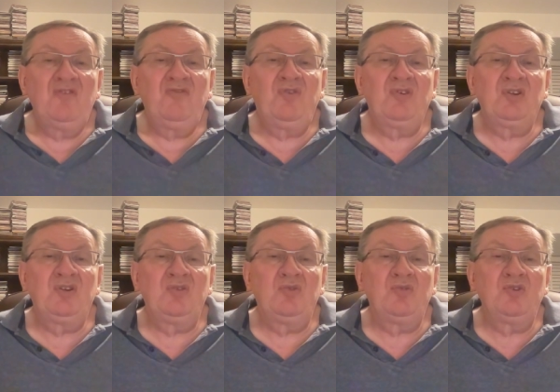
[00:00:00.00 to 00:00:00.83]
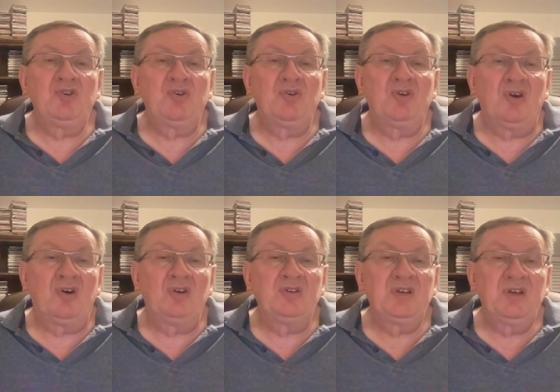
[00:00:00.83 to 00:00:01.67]
for the Lord your
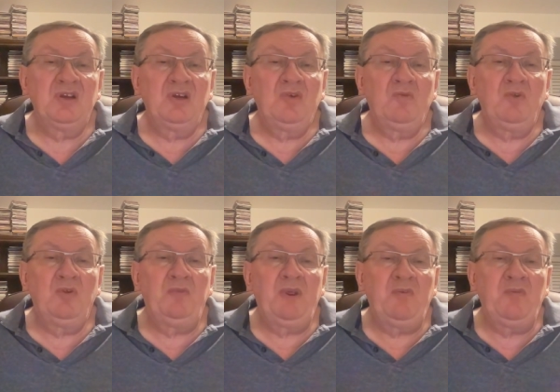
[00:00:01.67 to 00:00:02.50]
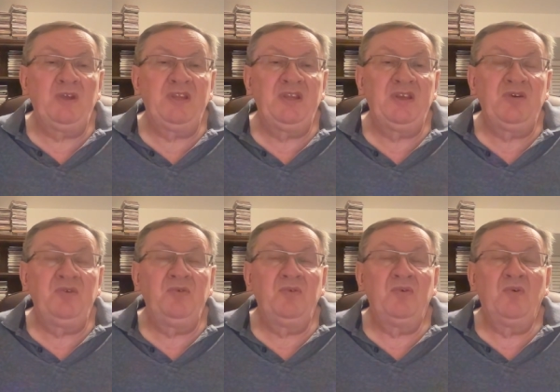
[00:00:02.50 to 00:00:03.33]
God will be with
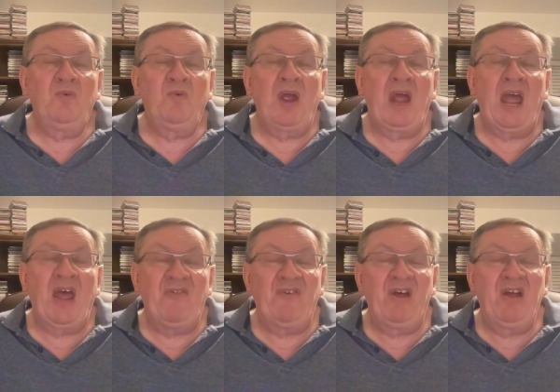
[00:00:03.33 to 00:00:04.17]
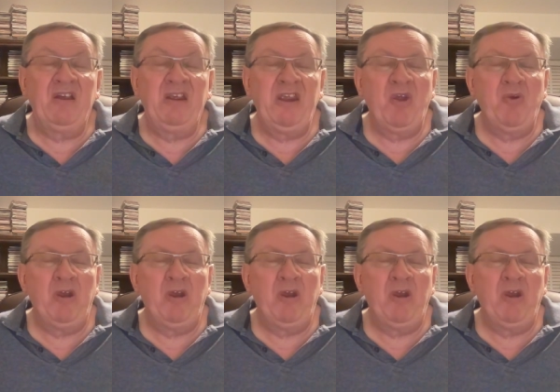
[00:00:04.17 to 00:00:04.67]
you wherever you